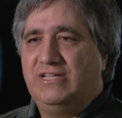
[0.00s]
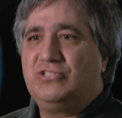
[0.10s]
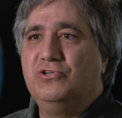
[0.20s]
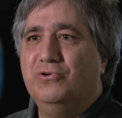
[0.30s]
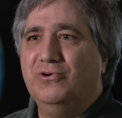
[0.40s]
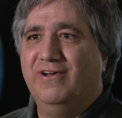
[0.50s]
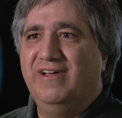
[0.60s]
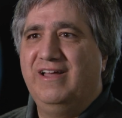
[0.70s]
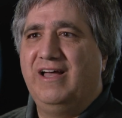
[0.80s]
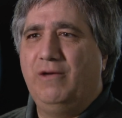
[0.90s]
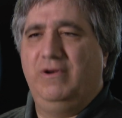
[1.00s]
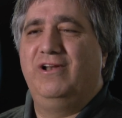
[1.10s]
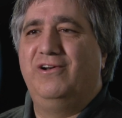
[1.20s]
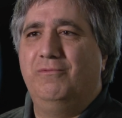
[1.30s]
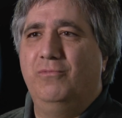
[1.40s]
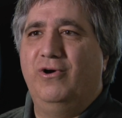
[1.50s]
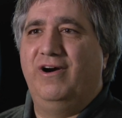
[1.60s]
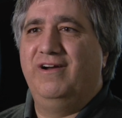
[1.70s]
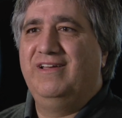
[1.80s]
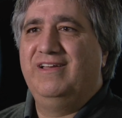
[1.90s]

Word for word: that's cool. I want to learn more.